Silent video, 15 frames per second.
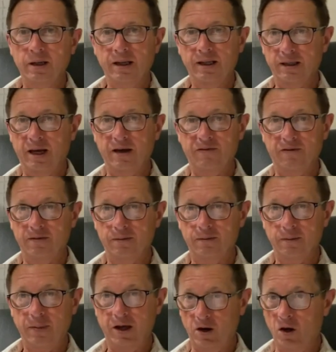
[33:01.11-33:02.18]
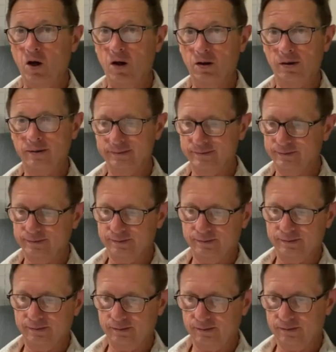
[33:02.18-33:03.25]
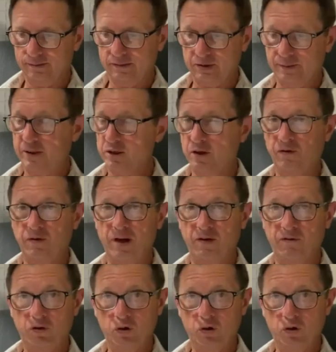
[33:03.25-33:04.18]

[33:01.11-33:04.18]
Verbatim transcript: in life at all, especially if we have